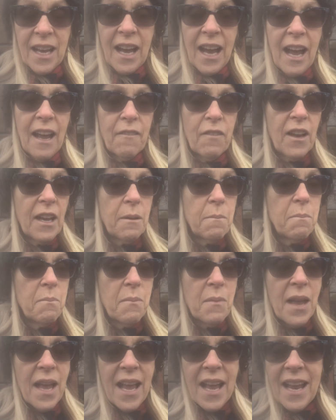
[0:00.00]
I've had
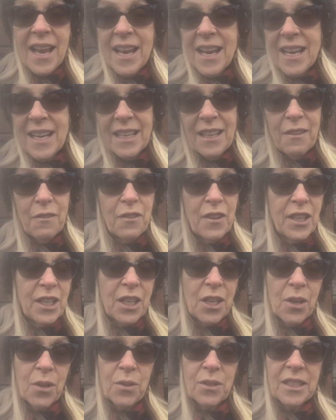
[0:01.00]
many
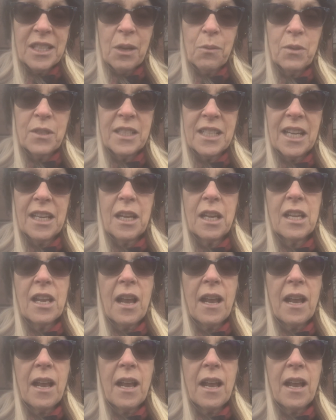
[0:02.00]
videos that were done